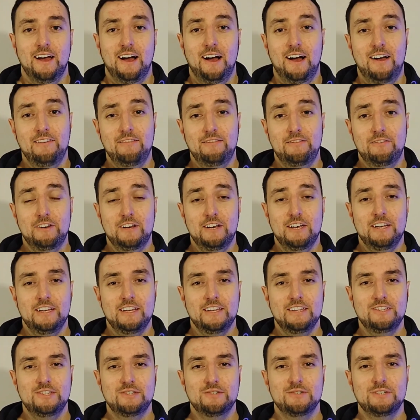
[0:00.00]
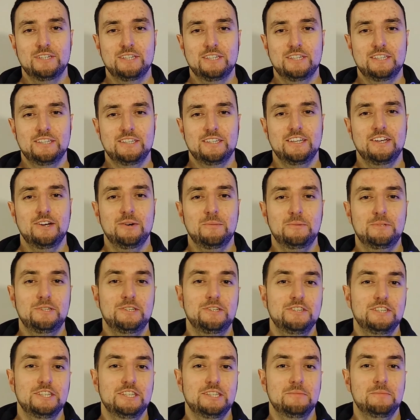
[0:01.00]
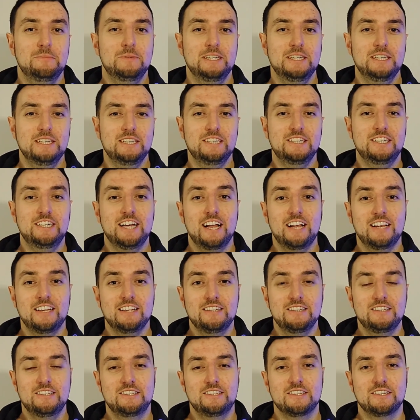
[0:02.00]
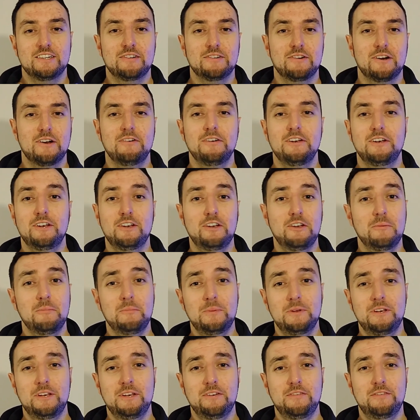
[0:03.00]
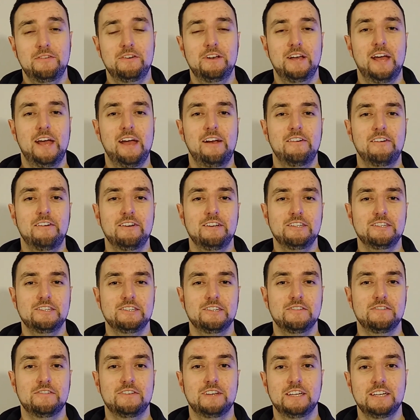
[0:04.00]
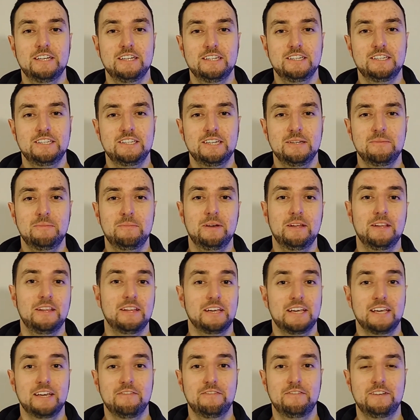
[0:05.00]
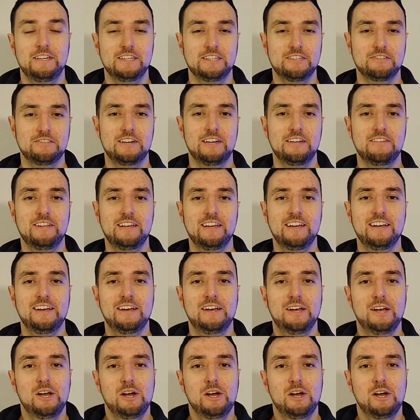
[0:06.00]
I've really enjoyed the opportunity to be challenged and grown in a number of different areas of leadership and the giftings around that,